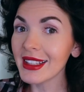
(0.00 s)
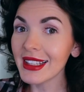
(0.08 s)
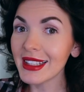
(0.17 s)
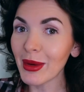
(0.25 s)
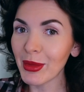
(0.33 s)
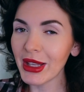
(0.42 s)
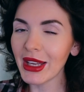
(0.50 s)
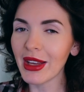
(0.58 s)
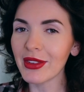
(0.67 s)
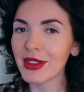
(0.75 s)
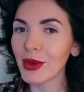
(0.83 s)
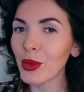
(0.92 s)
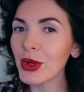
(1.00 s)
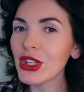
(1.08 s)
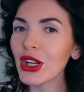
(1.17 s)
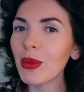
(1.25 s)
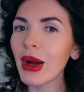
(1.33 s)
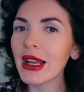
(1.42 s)
see some ETFs
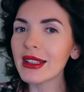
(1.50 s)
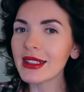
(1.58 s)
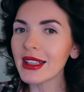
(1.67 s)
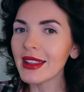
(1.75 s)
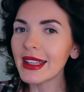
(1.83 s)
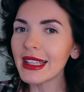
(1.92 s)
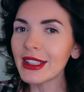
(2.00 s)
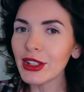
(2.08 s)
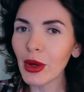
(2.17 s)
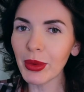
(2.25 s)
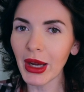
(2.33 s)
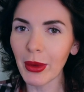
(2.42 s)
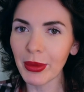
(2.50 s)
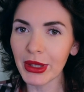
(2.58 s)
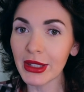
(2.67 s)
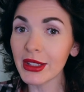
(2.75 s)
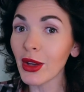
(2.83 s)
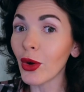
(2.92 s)
which combines the top
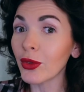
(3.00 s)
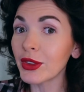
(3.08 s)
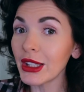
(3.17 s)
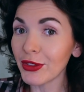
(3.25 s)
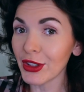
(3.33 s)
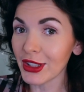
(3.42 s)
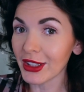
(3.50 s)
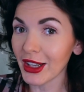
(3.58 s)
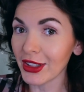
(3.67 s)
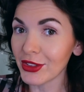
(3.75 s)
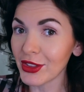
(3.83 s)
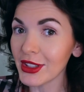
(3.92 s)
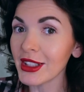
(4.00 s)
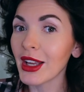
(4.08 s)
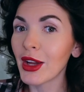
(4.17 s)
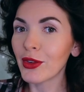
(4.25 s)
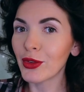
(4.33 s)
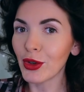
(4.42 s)
companies of different countries
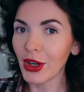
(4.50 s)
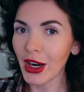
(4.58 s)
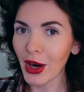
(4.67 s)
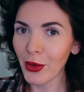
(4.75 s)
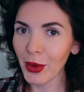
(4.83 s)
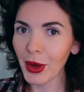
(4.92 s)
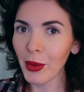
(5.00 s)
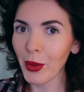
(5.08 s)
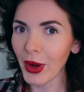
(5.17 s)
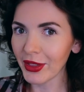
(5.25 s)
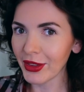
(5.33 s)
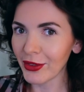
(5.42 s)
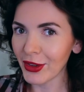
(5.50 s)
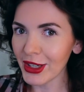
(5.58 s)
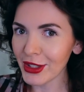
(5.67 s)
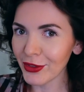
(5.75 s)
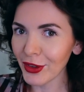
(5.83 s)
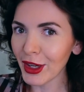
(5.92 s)
for our
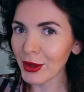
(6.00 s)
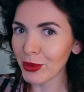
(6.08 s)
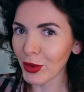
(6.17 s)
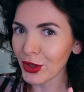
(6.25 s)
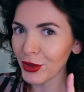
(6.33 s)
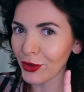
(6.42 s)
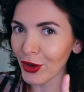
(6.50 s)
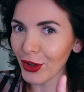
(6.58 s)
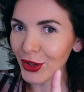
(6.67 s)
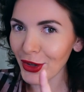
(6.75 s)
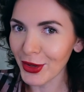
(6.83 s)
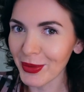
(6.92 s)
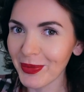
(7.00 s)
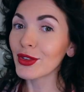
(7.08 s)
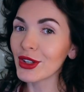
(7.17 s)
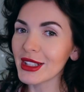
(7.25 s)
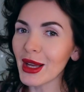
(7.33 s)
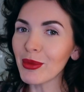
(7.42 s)
well-diversified portfolio.
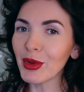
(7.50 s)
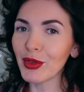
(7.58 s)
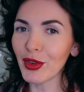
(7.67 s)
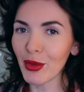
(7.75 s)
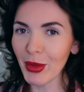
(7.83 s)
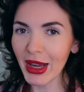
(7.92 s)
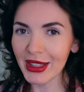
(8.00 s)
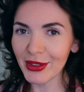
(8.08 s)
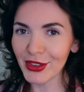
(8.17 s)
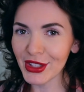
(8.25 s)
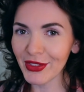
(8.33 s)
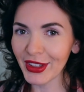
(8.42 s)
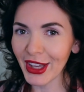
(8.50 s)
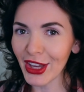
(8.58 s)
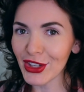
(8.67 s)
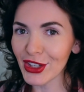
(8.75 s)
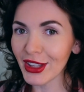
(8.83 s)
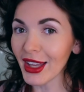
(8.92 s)
For example, for my
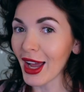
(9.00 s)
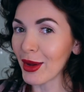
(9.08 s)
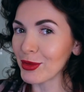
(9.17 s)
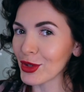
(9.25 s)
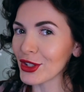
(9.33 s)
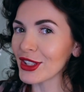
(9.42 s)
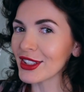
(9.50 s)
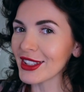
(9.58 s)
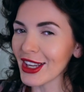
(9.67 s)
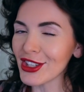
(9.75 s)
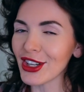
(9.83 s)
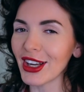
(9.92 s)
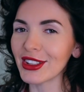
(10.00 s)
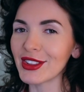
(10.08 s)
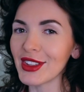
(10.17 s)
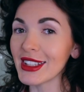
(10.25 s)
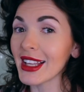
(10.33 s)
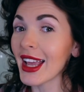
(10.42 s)
diversification, I'm choosing such
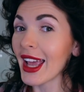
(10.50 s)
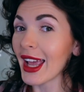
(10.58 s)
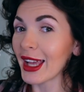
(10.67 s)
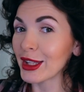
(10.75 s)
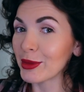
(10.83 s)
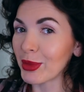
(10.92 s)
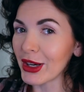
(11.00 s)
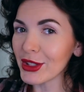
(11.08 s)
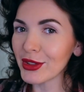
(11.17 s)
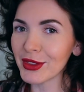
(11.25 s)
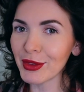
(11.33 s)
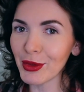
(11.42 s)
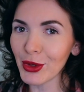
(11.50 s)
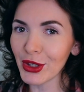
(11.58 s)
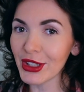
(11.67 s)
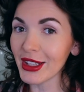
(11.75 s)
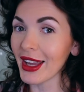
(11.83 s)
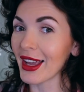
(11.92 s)
countries and part of the
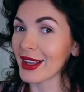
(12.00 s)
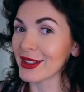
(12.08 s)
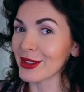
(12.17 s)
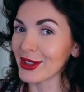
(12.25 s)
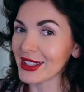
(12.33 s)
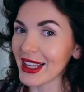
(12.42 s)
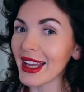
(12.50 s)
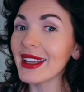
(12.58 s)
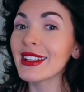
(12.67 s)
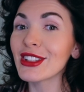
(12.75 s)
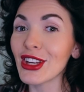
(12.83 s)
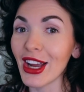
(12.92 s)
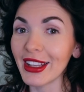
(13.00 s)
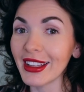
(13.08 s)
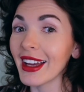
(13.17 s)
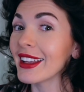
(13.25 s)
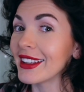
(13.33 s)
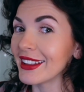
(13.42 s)
world as USA,
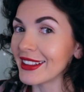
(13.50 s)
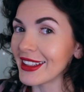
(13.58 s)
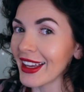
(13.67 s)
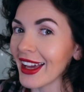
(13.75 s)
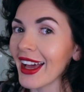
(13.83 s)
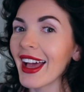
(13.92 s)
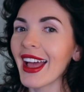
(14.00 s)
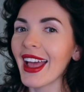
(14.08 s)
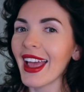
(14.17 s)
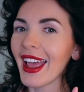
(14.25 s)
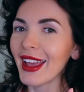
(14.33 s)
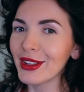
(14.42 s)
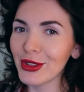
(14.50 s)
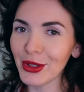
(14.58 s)
China, India, and